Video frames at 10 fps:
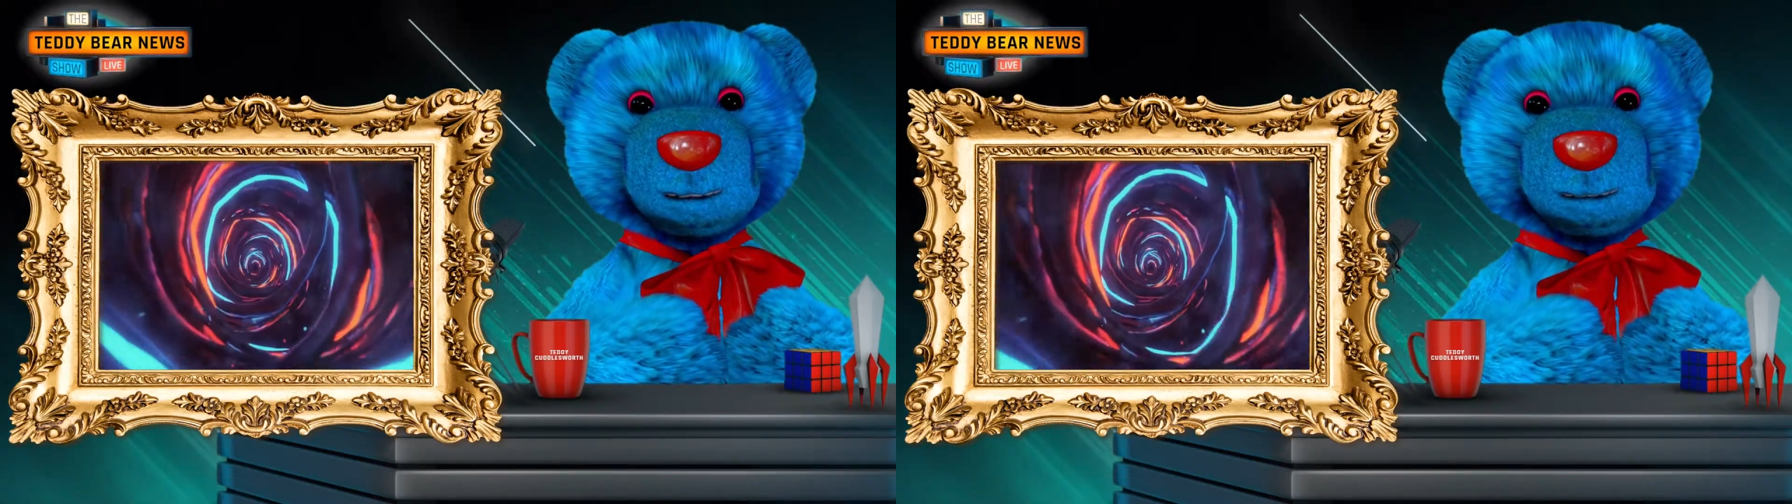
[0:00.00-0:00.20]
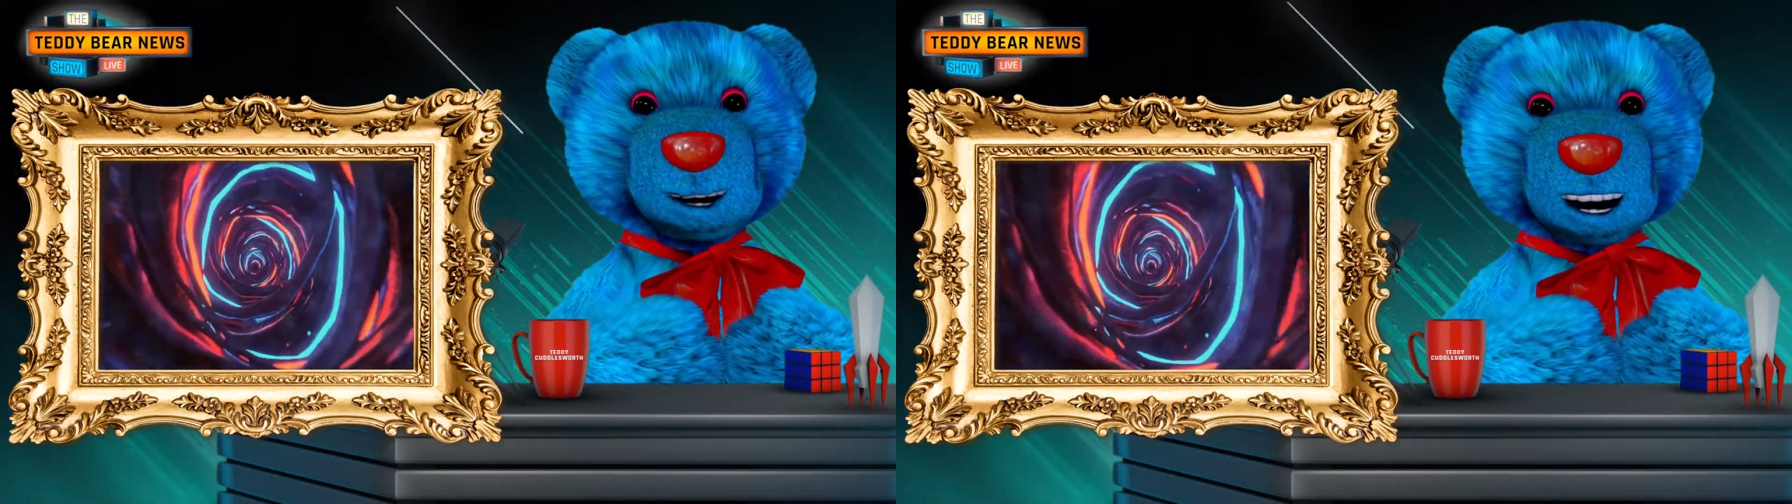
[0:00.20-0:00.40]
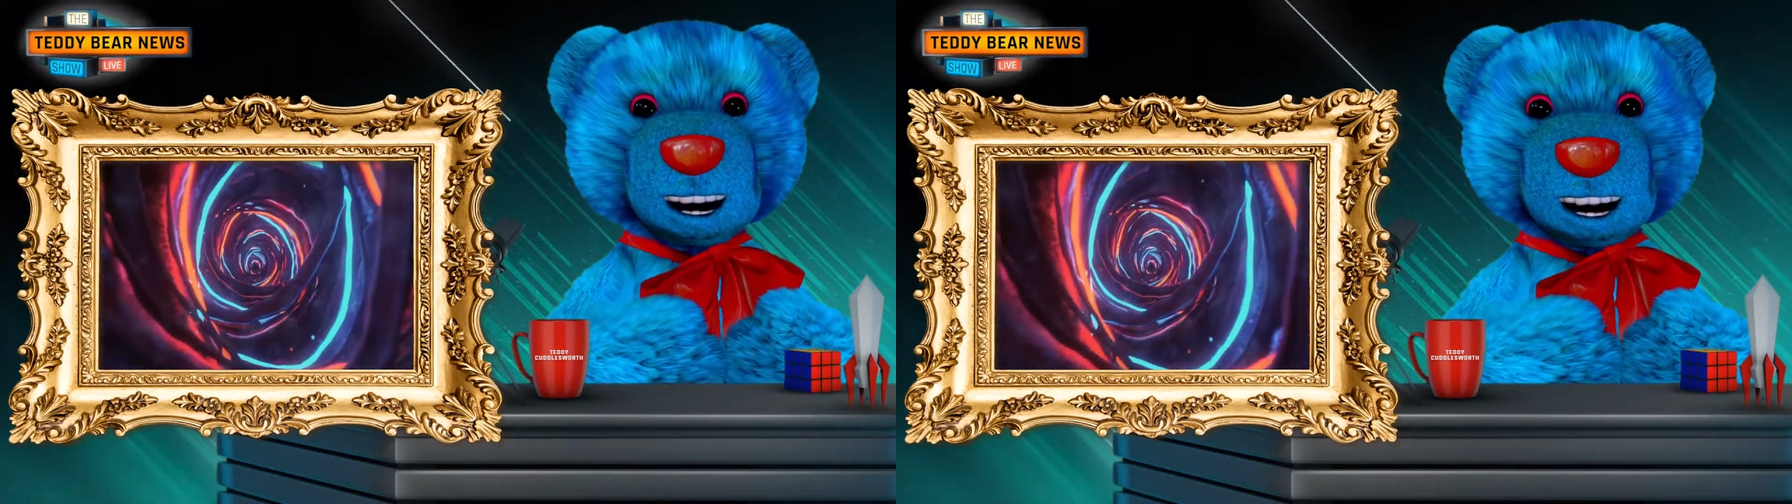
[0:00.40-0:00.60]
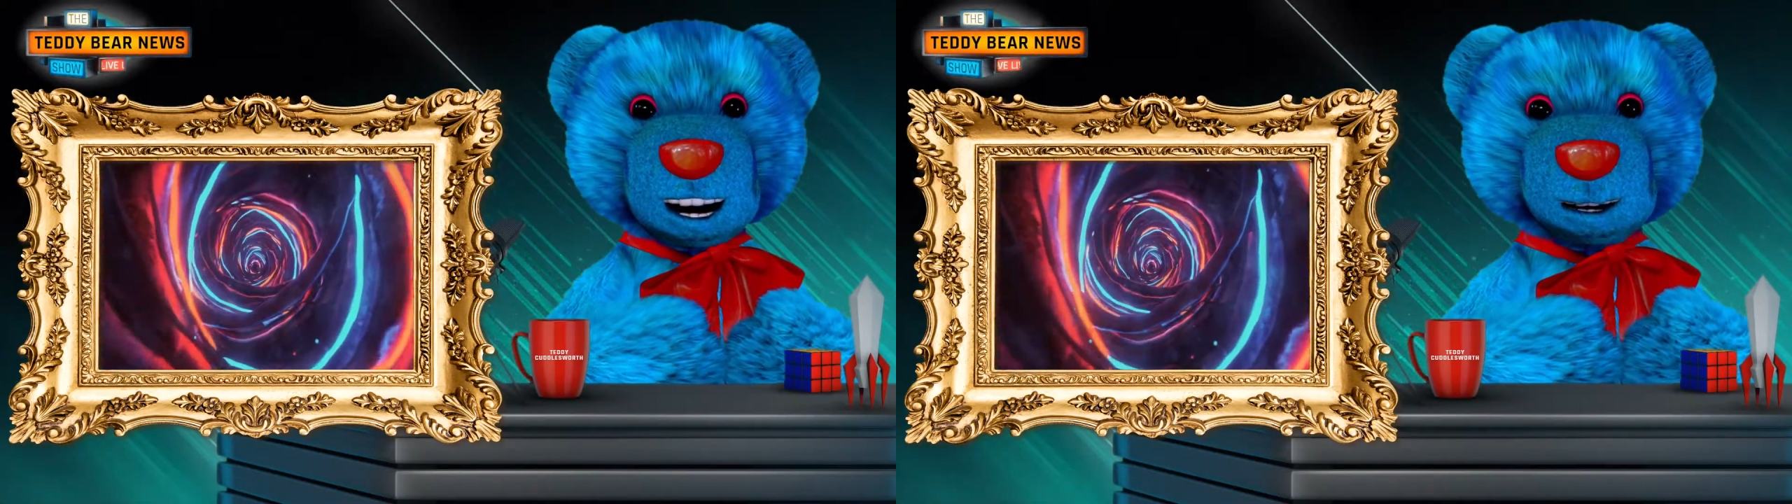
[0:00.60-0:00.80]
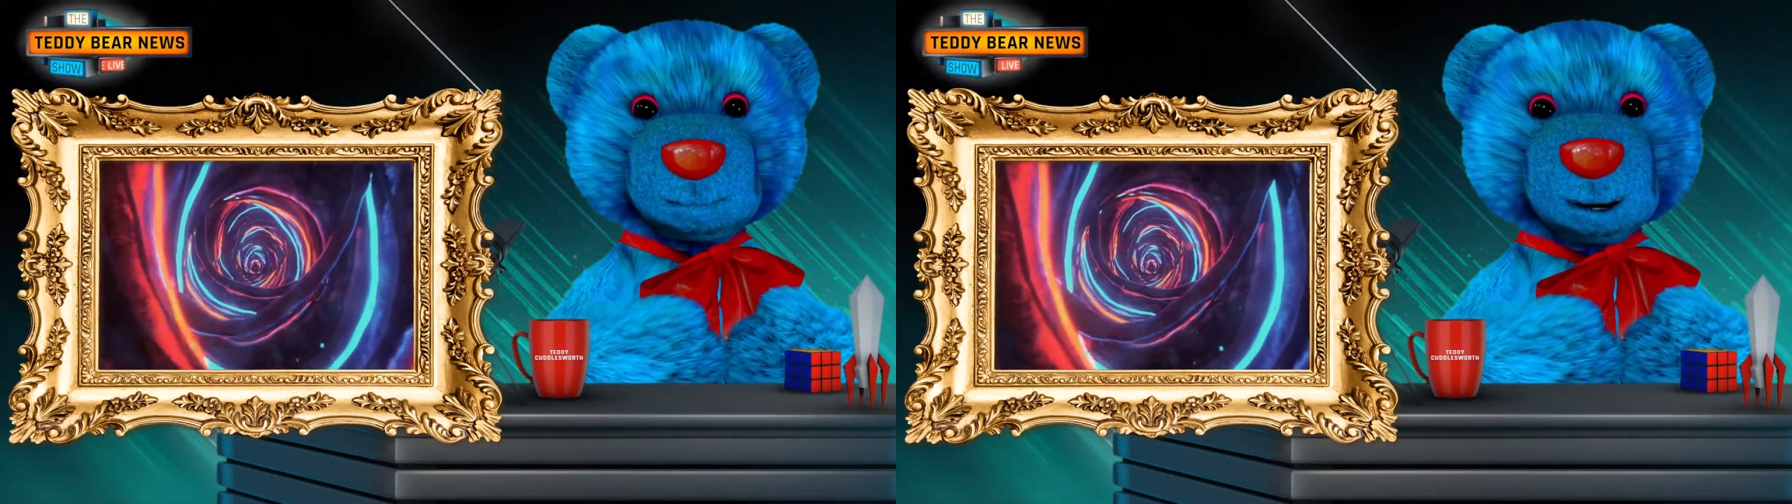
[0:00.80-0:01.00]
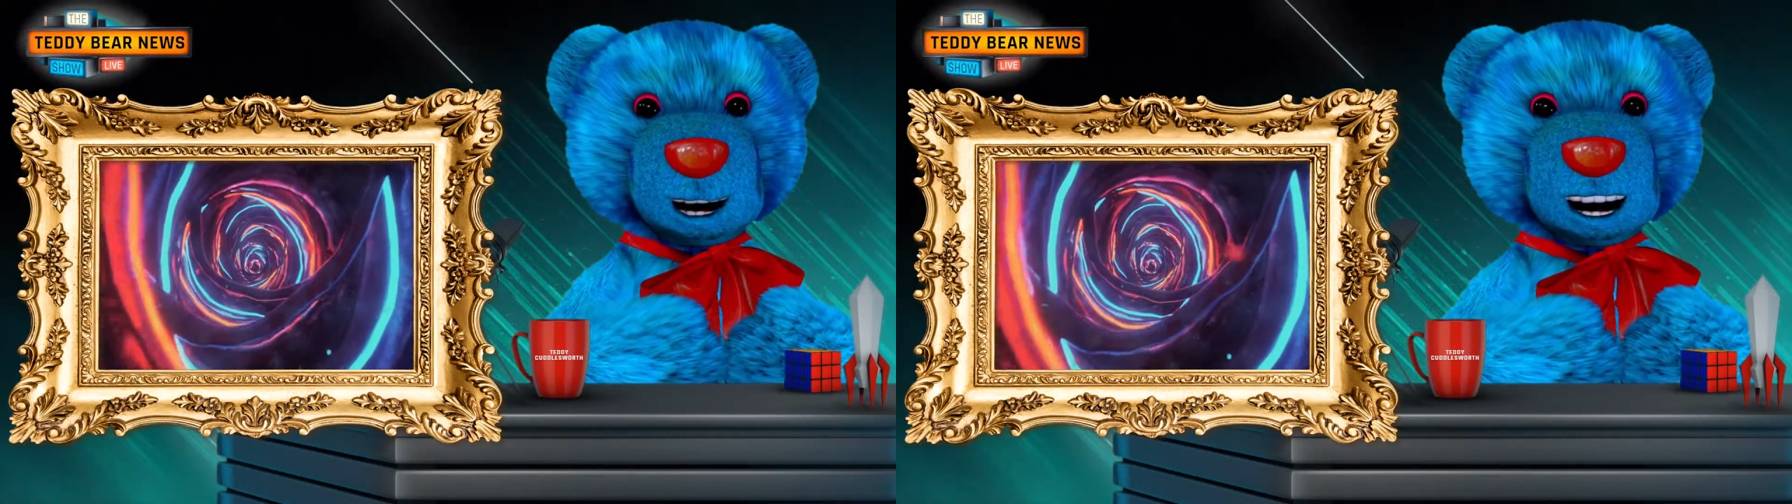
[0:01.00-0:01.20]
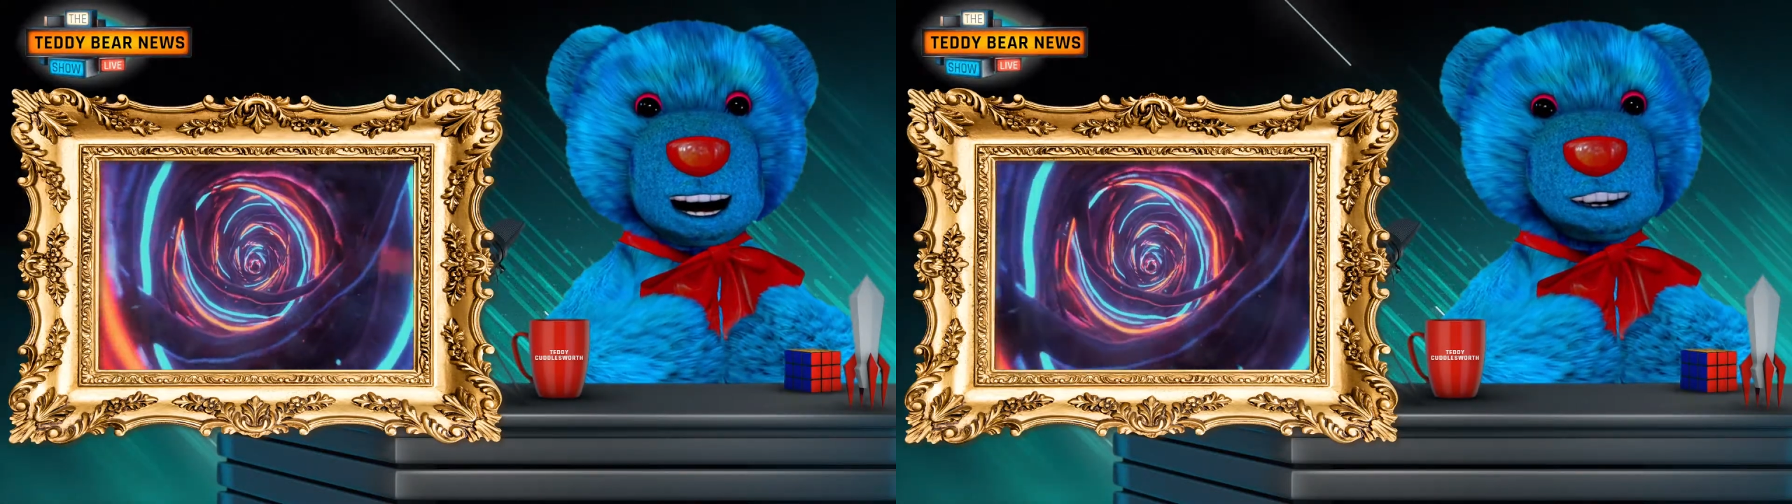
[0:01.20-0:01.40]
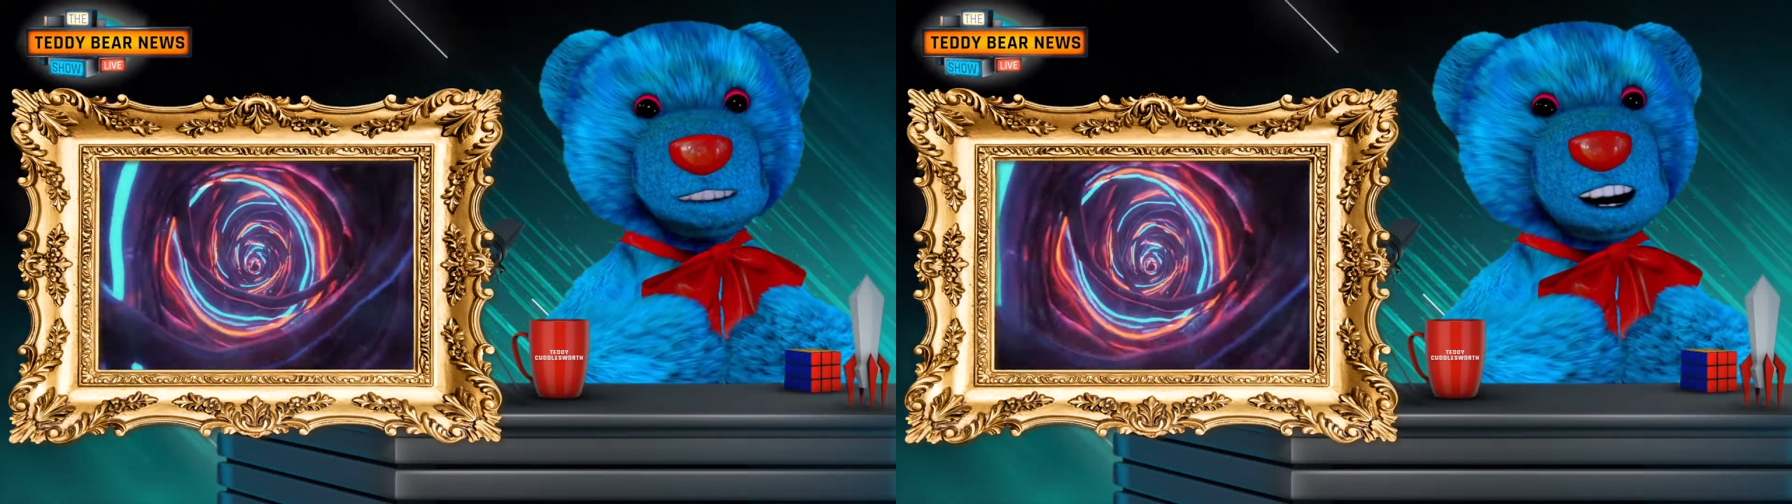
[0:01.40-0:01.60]
we just gonna do the
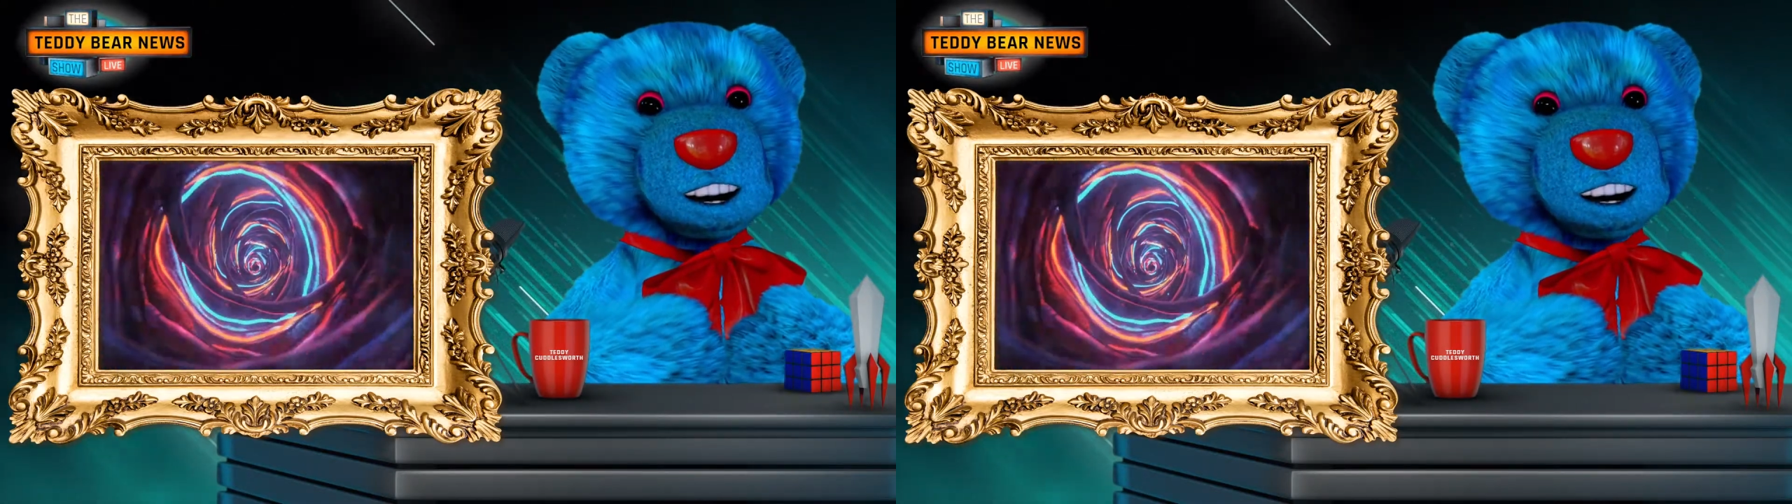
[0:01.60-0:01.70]
next guy?